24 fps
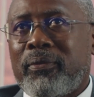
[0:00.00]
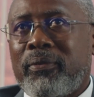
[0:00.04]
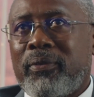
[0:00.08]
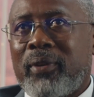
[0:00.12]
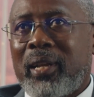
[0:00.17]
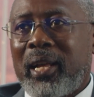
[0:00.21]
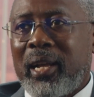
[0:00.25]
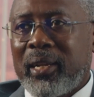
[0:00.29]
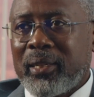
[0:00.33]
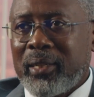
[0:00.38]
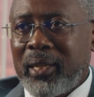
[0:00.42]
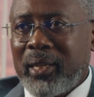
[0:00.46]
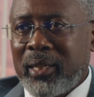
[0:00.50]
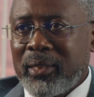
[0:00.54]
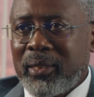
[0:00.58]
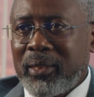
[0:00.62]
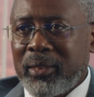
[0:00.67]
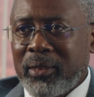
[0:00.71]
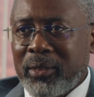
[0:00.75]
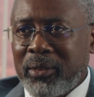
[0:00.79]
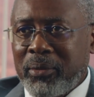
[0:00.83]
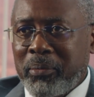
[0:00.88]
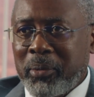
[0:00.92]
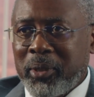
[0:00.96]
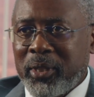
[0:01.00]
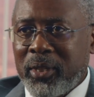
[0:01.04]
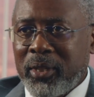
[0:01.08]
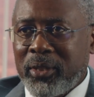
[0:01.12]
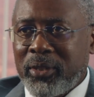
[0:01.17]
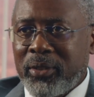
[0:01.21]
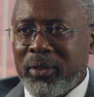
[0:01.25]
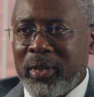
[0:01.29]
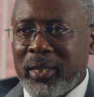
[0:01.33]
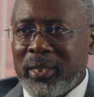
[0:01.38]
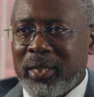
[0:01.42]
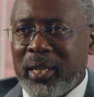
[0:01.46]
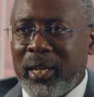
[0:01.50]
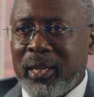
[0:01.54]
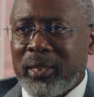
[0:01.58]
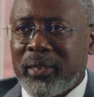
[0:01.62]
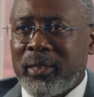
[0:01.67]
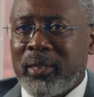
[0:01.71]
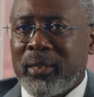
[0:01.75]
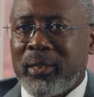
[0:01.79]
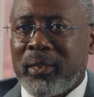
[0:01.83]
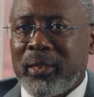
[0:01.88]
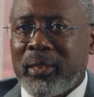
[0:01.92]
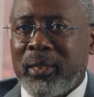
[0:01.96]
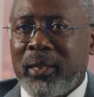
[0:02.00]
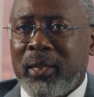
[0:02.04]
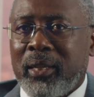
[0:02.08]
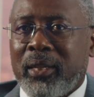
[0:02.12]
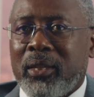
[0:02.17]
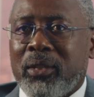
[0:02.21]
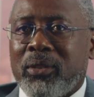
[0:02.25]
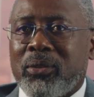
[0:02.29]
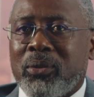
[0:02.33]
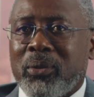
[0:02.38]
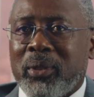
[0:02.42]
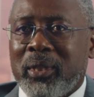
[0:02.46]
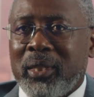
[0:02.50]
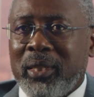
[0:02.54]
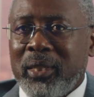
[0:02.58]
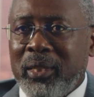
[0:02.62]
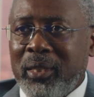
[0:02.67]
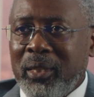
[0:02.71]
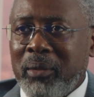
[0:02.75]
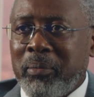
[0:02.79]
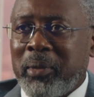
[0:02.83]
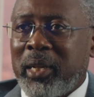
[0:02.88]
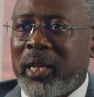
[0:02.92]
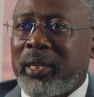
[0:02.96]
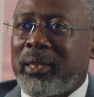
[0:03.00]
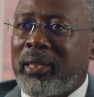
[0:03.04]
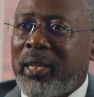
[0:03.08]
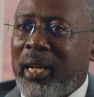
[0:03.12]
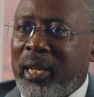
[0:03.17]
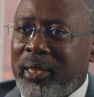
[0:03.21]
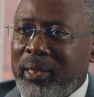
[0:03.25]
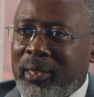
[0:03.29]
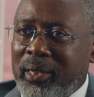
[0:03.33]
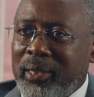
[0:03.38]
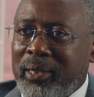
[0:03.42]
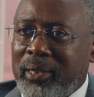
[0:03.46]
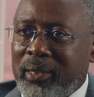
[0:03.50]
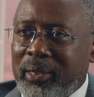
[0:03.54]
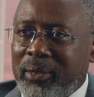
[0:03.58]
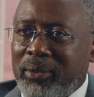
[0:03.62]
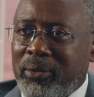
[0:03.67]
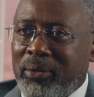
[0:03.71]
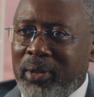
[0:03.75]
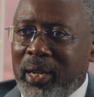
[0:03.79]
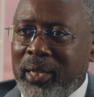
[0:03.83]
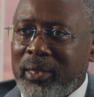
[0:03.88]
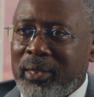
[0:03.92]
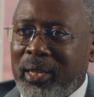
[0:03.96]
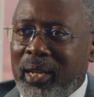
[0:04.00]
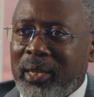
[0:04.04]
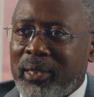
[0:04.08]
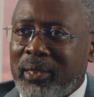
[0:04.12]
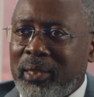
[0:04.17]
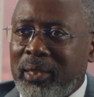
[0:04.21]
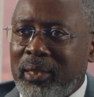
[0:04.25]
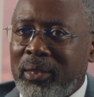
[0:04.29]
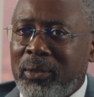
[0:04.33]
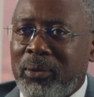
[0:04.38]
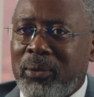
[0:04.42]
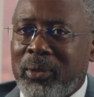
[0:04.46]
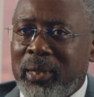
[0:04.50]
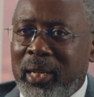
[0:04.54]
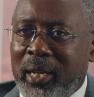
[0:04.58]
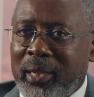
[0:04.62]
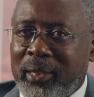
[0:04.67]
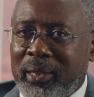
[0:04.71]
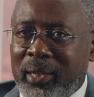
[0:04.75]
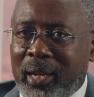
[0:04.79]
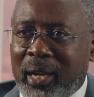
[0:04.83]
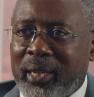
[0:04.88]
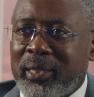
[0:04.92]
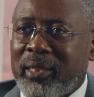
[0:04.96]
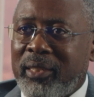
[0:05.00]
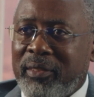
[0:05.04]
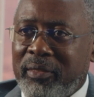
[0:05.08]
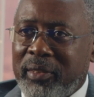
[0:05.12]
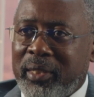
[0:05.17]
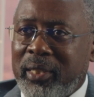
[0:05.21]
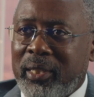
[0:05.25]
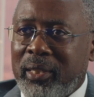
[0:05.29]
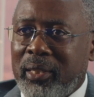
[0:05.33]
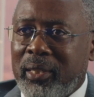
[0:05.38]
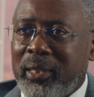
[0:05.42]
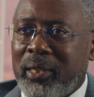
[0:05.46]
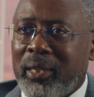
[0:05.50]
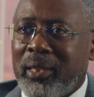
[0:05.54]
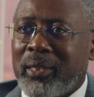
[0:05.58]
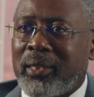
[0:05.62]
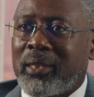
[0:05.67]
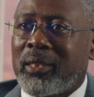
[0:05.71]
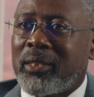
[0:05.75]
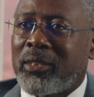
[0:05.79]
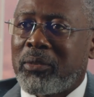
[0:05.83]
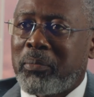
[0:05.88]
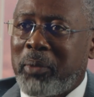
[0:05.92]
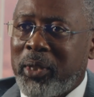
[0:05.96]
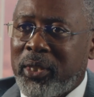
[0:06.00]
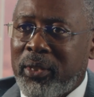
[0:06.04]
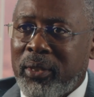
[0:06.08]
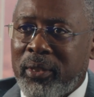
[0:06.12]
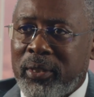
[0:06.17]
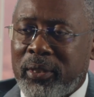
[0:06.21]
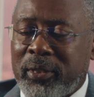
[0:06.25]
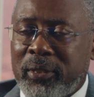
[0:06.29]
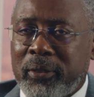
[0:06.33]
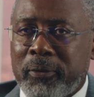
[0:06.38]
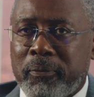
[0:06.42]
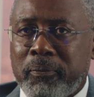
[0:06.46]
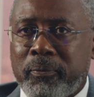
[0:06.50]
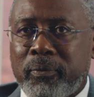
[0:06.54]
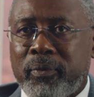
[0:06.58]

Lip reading: flag that suspicious transaction, so they determine that transaction or that activity is suspicious.